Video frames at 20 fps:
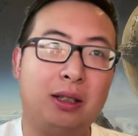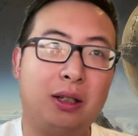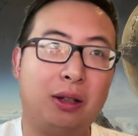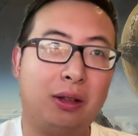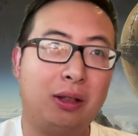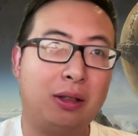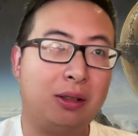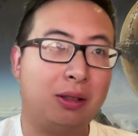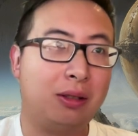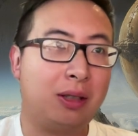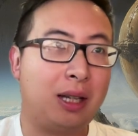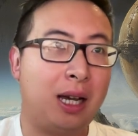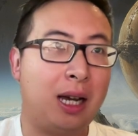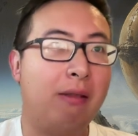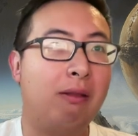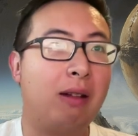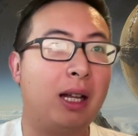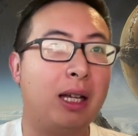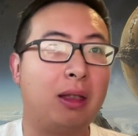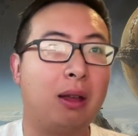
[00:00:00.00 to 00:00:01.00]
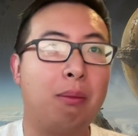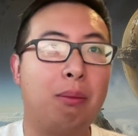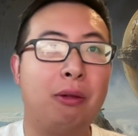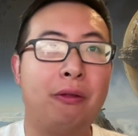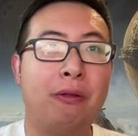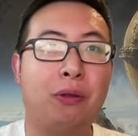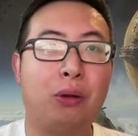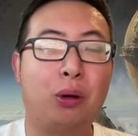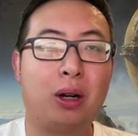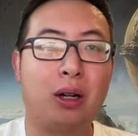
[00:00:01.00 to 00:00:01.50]
this is kind of like the
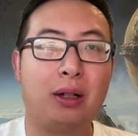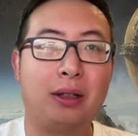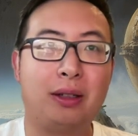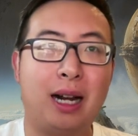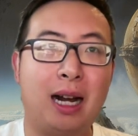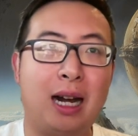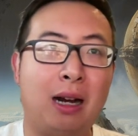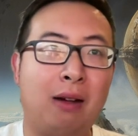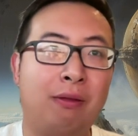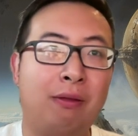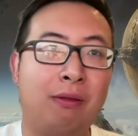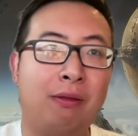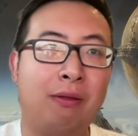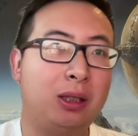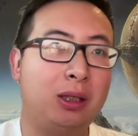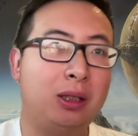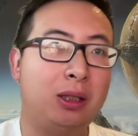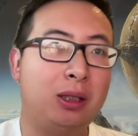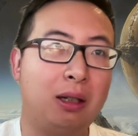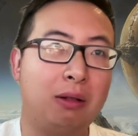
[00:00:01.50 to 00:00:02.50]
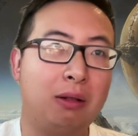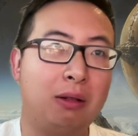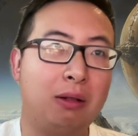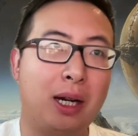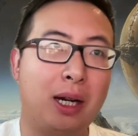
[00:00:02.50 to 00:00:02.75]
before and after of what